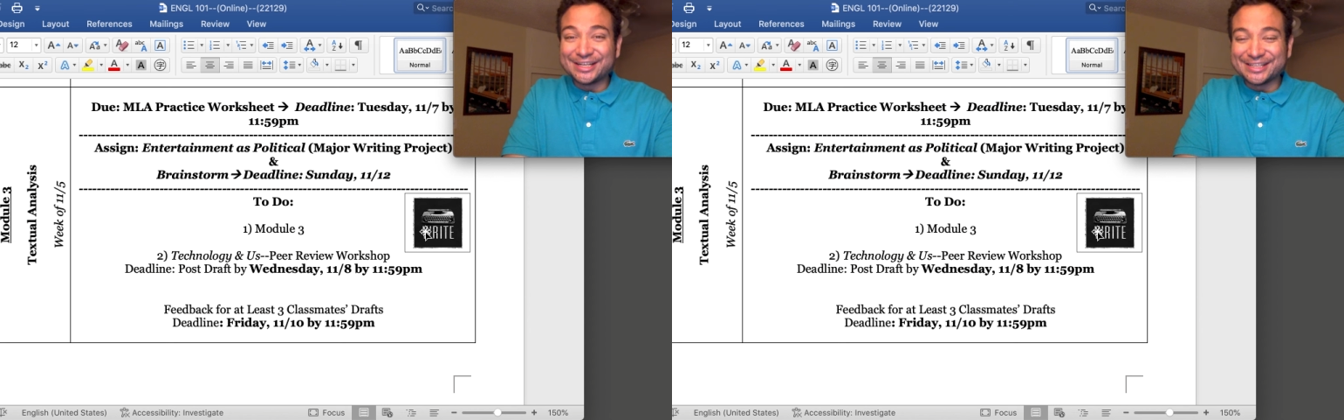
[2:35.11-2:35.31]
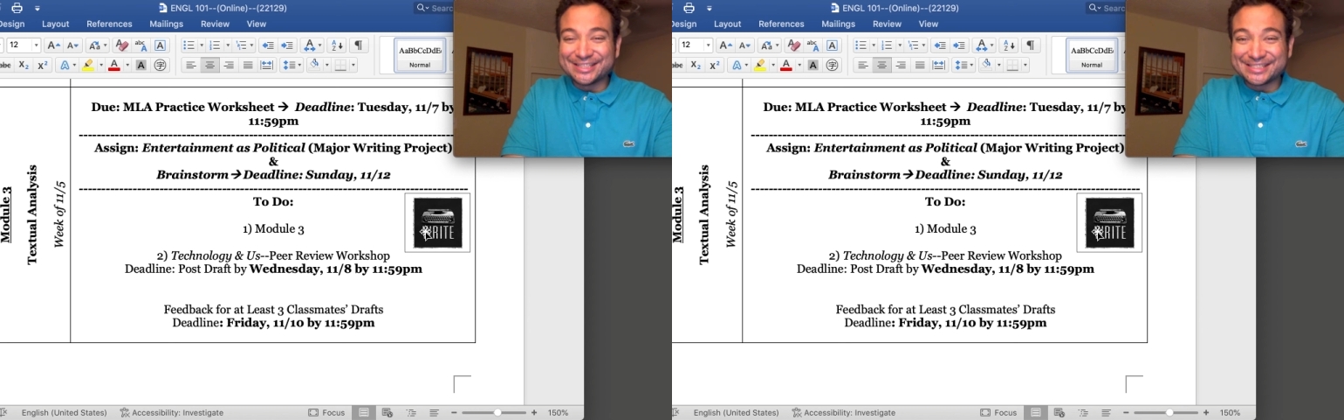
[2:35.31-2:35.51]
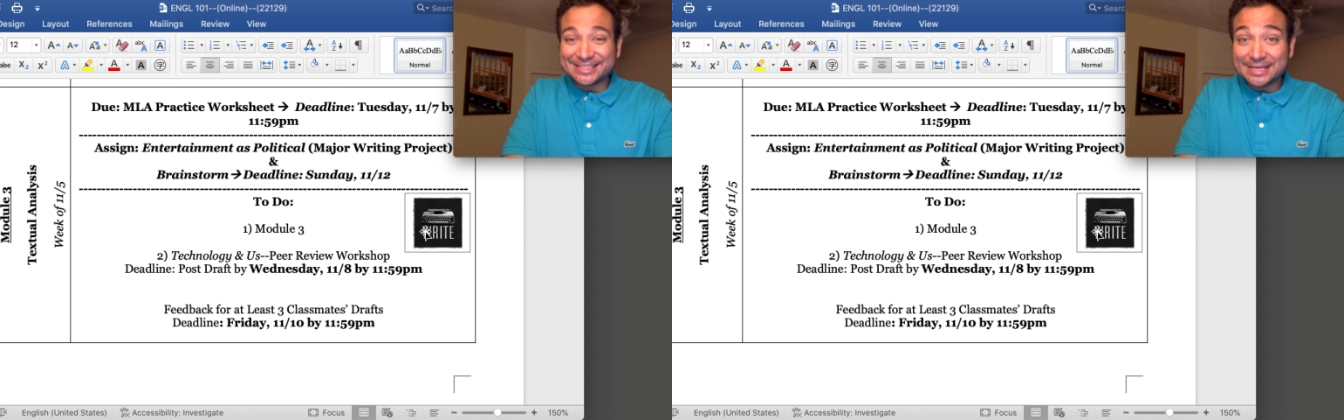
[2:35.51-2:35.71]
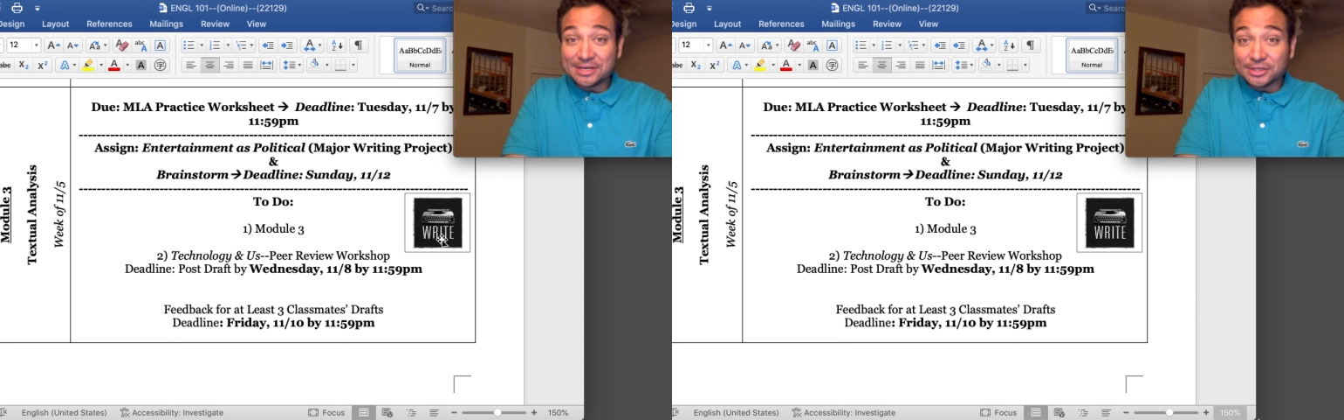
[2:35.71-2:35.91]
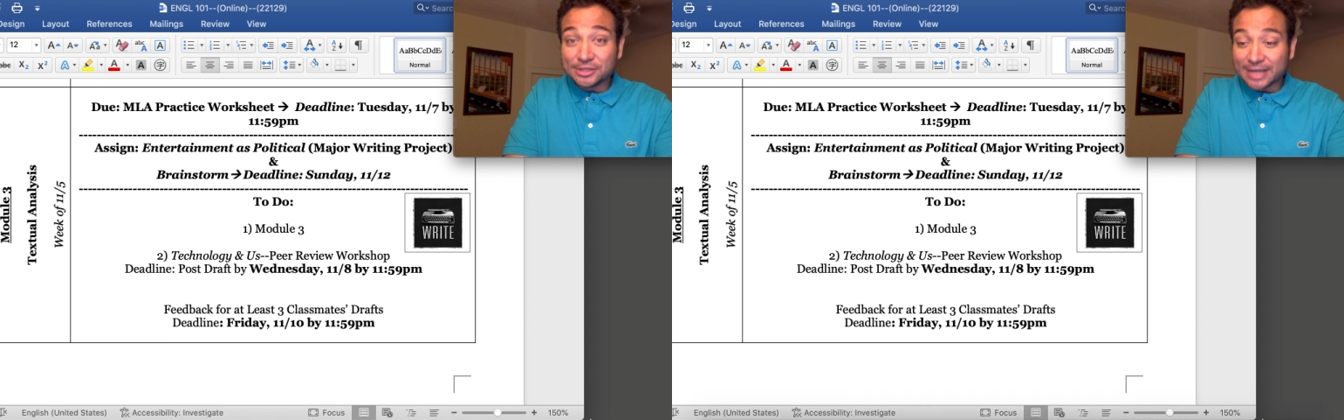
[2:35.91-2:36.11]
let's take
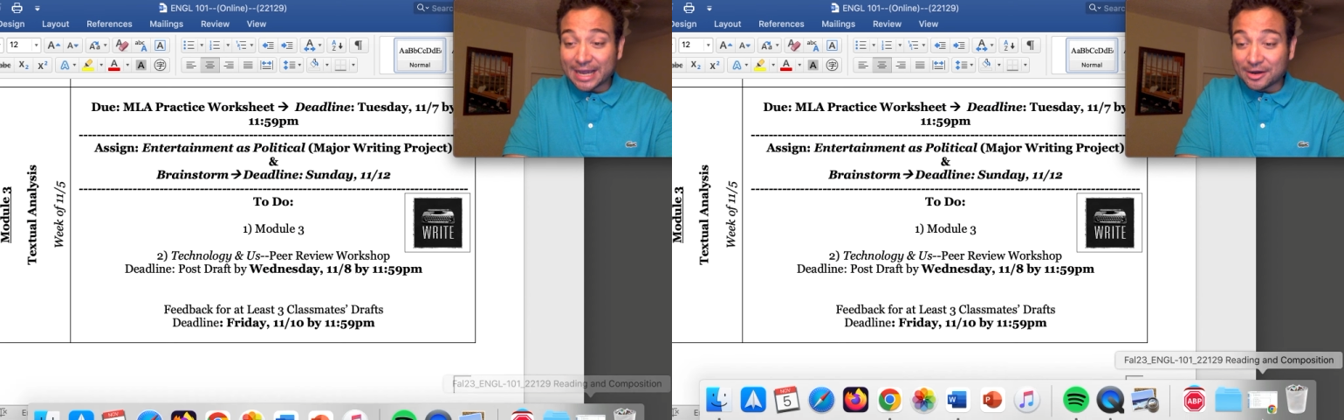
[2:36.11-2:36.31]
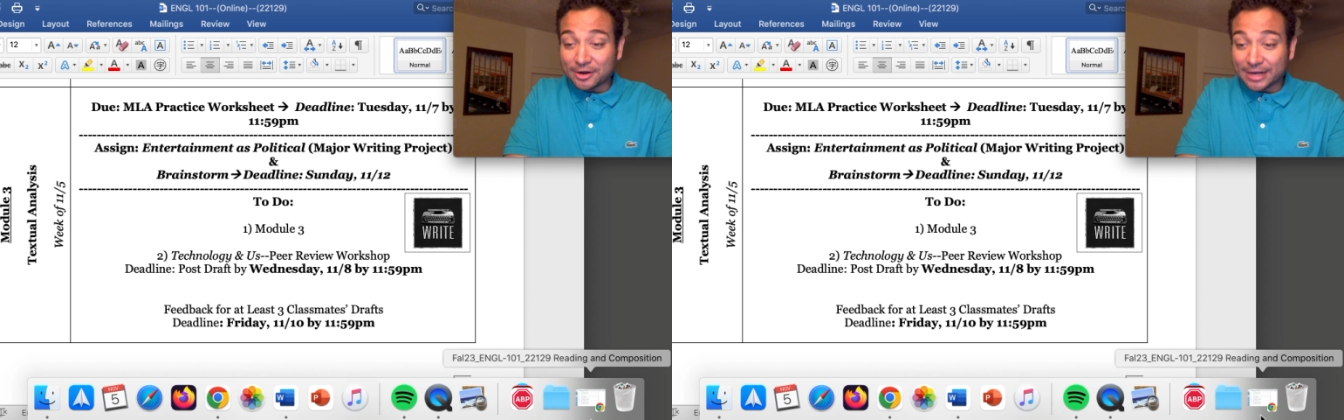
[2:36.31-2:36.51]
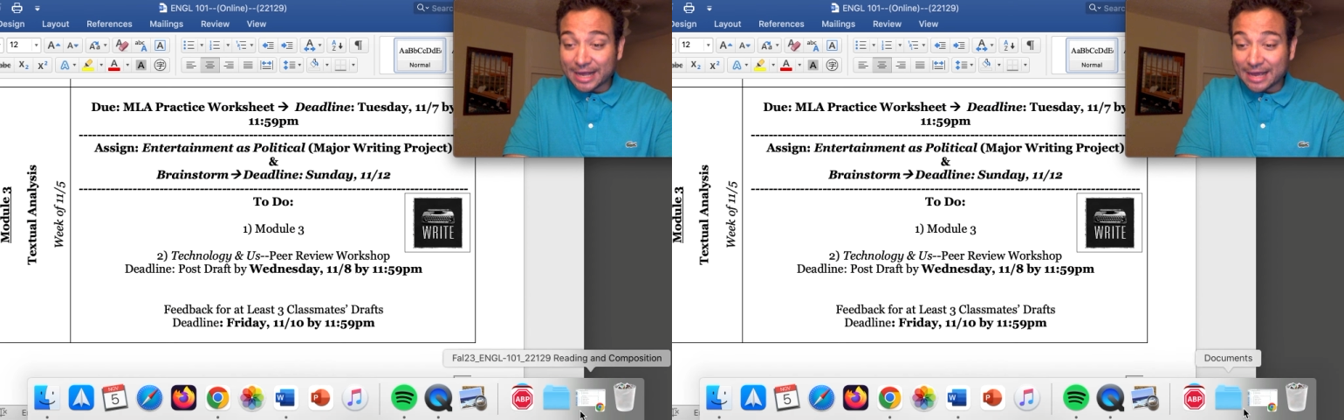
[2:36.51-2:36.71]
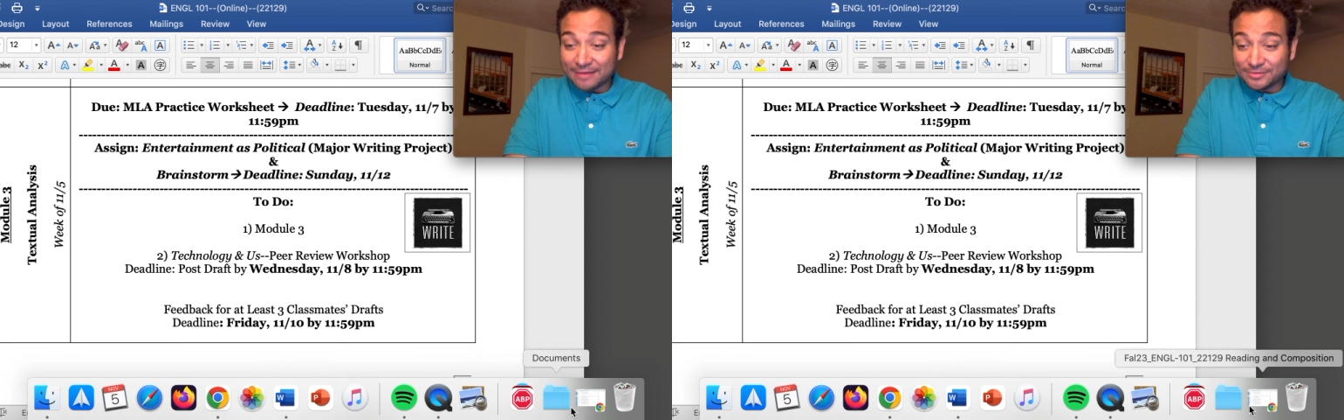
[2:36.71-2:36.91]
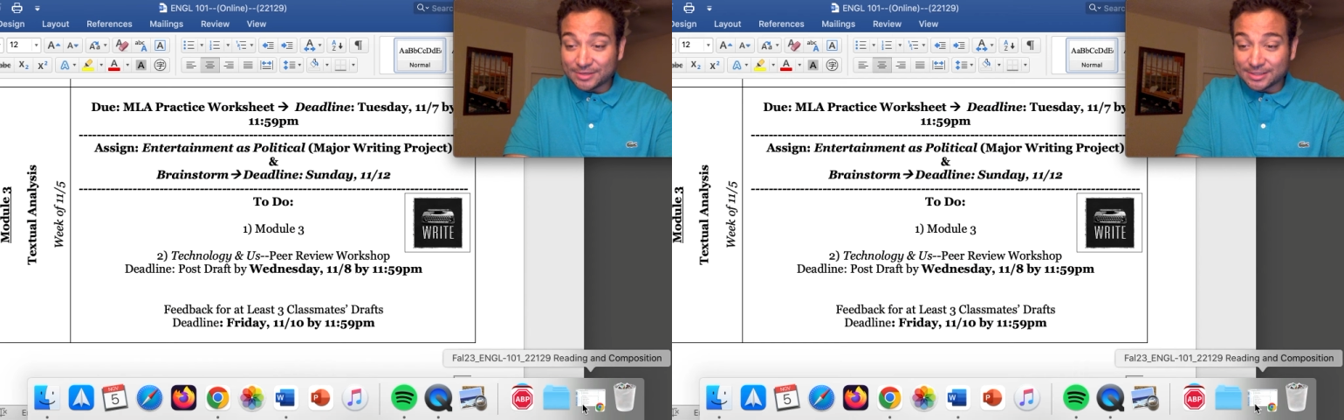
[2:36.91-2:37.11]
a look at our
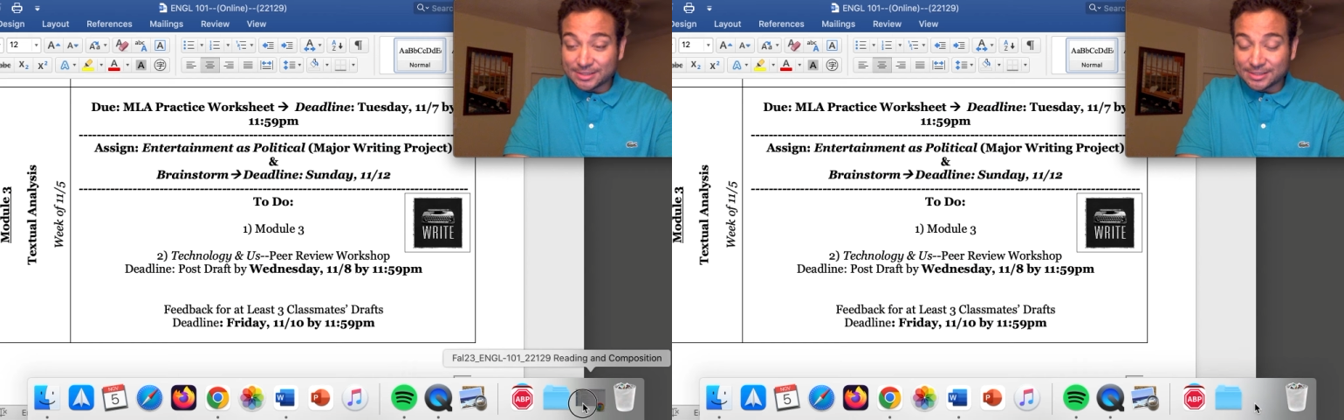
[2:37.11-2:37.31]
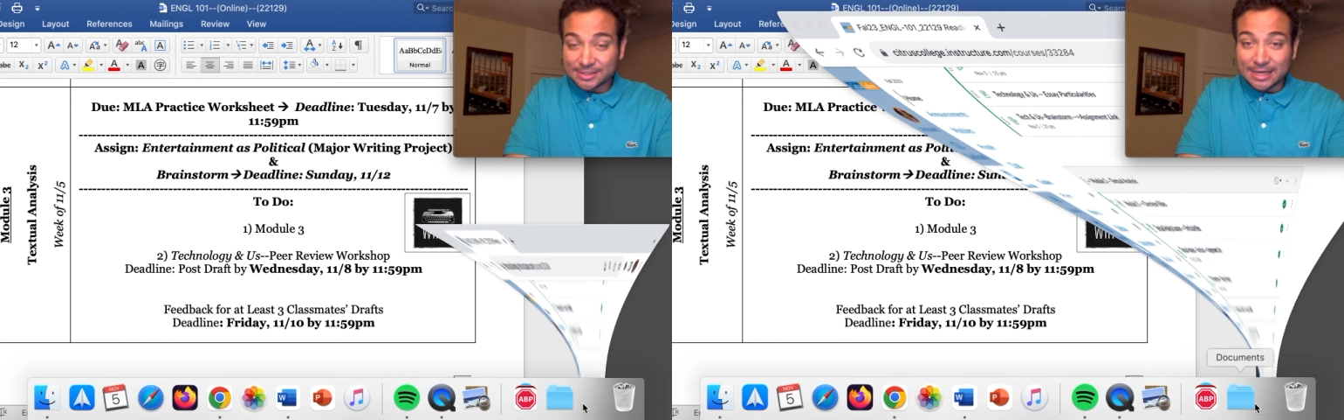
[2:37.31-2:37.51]
Canvas